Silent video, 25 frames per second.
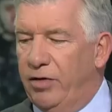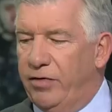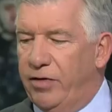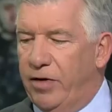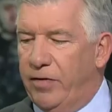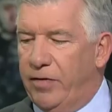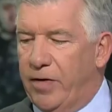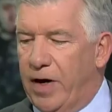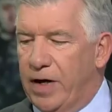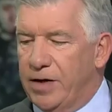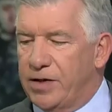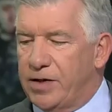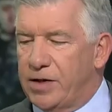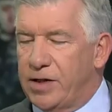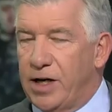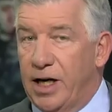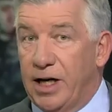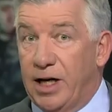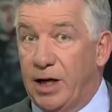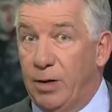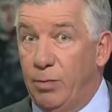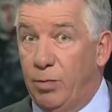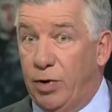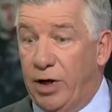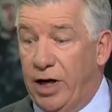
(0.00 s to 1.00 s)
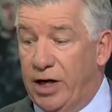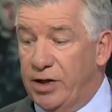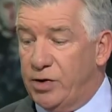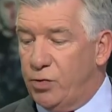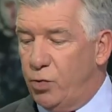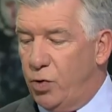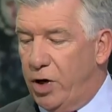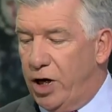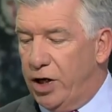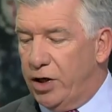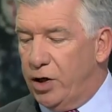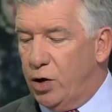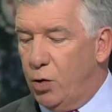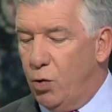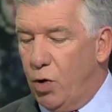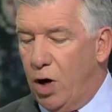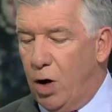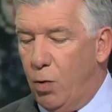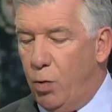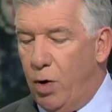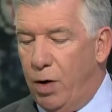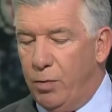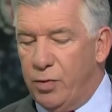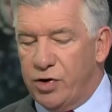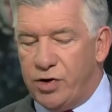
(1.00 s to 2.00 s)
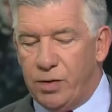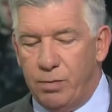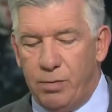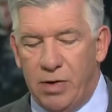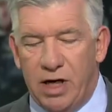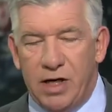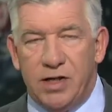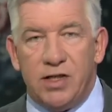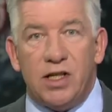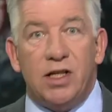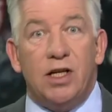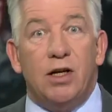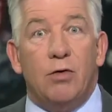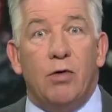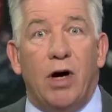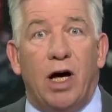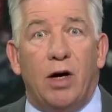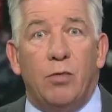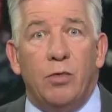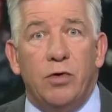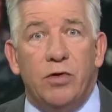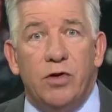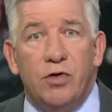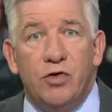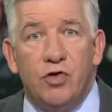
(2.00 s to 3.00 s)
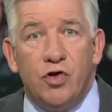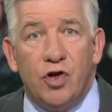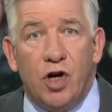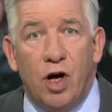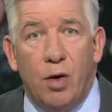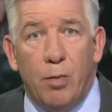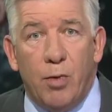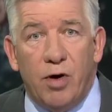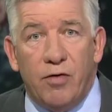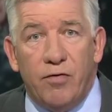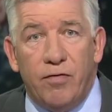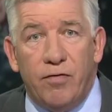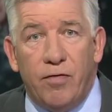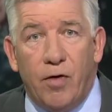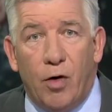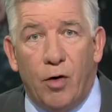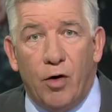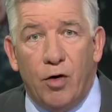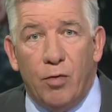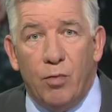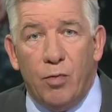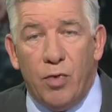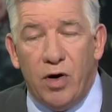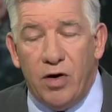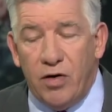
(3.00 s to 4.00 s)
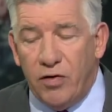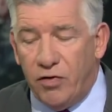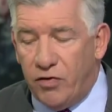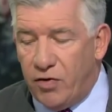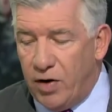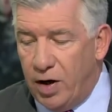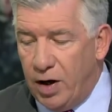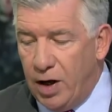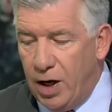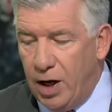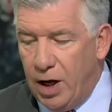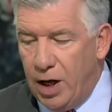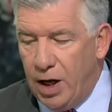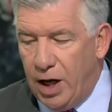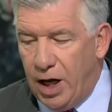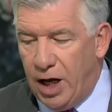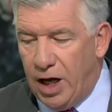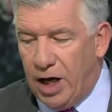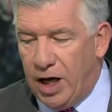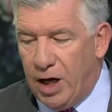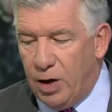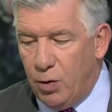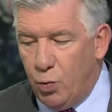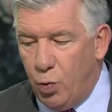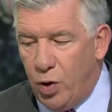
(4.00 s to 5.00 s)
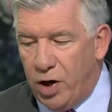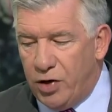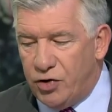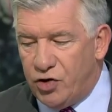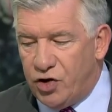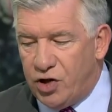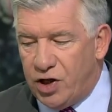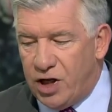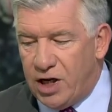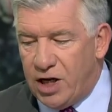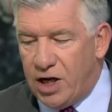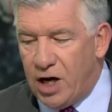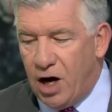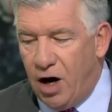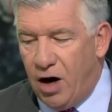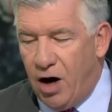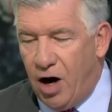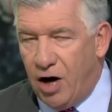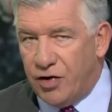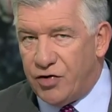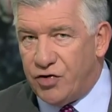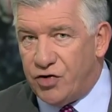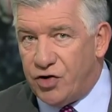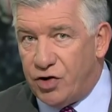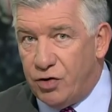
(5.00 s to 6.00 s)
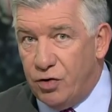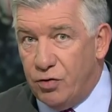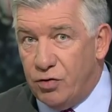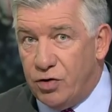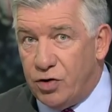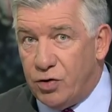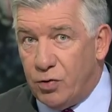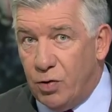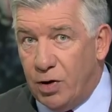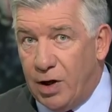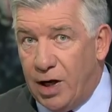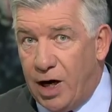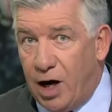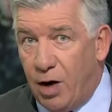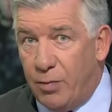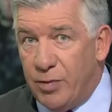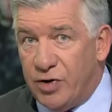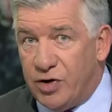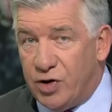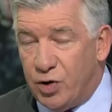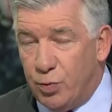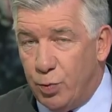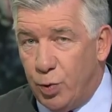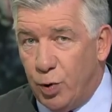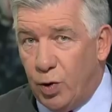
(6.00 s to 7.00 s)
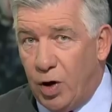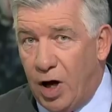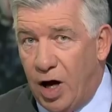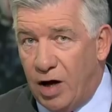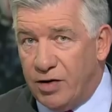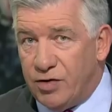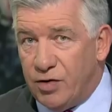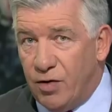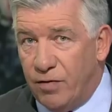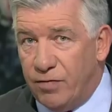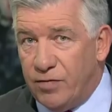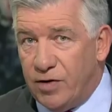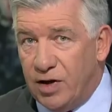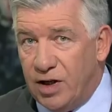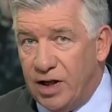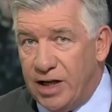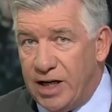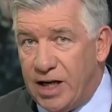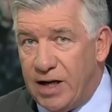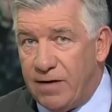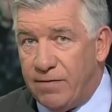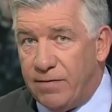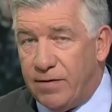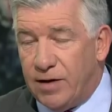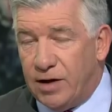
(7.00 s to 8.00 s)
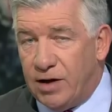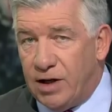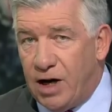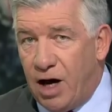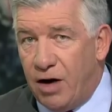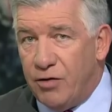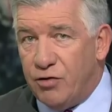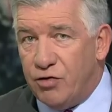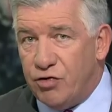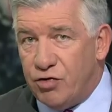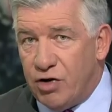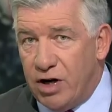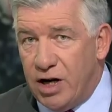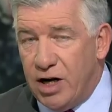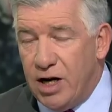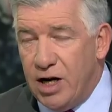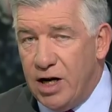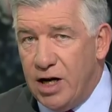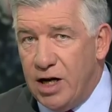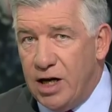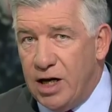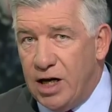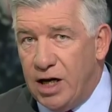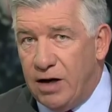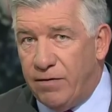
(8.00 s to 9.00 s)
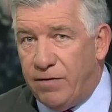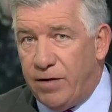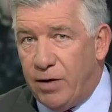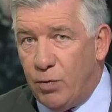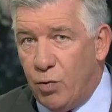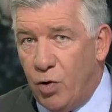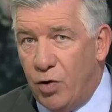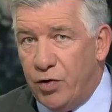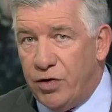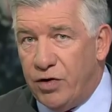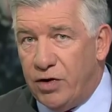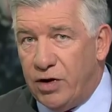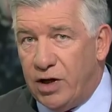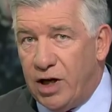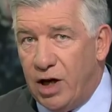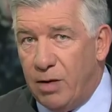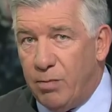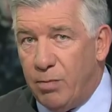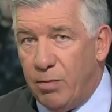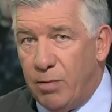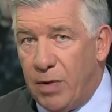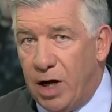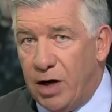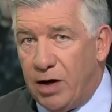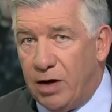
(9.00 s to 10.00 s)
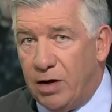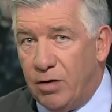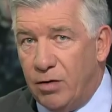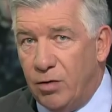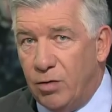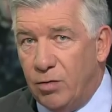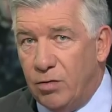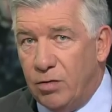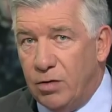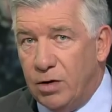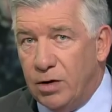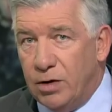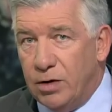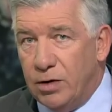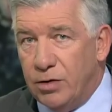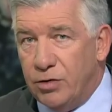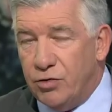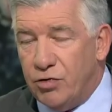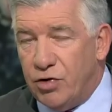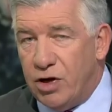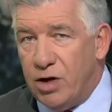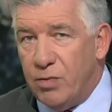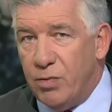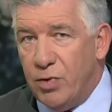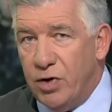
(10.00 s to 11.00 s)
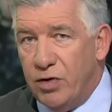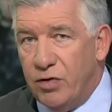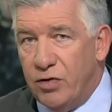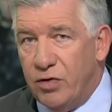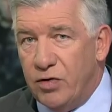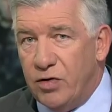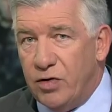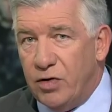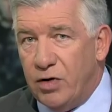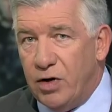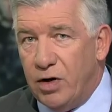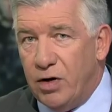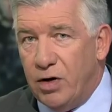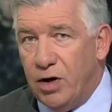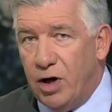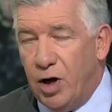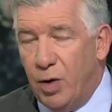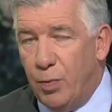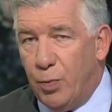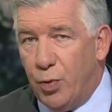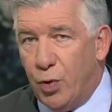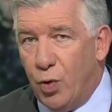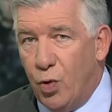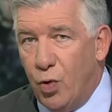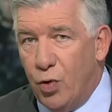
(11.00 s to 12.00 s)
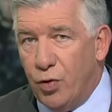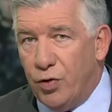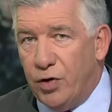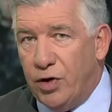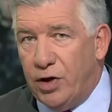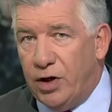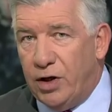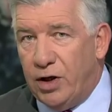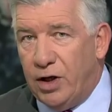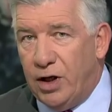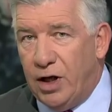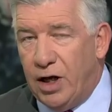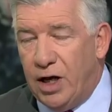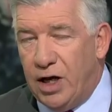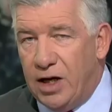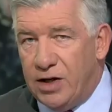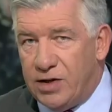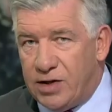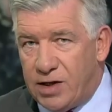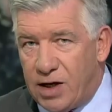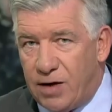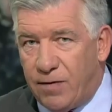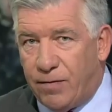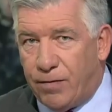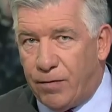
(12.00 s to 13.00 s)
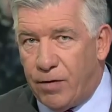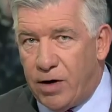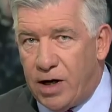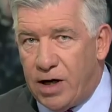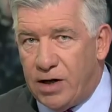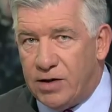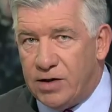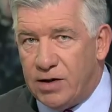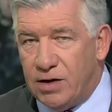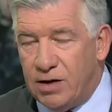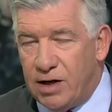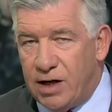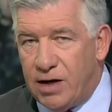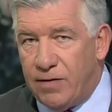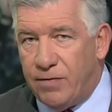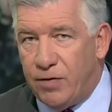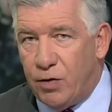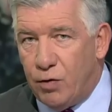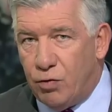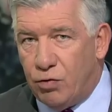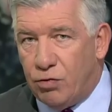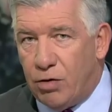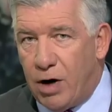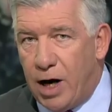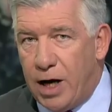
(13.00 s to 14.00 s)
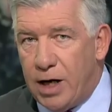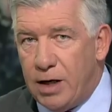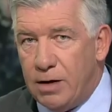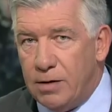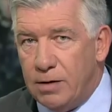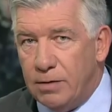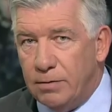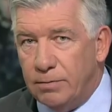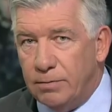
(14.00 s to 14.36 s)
of events taking place where you are. One was a meeting you had with the German foreign minister uh, in which he asked you to allow Mr. Bulatov to leave the country if he wanted to get medical treatment no. abroad. Is he free to leave Ukraine?